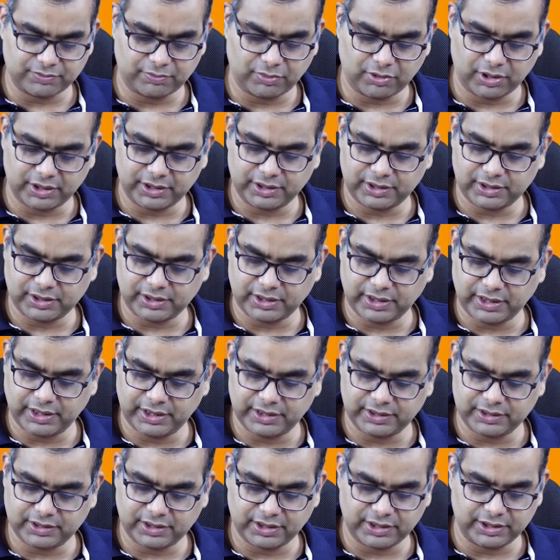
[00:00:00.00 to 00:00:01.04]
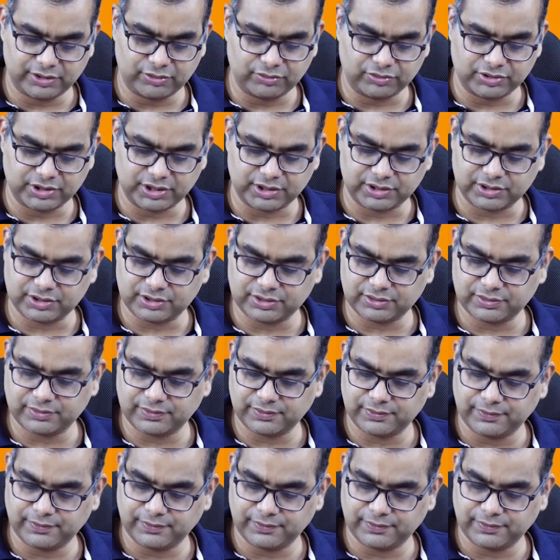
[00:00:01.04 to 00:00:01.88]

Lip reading: 0.8326,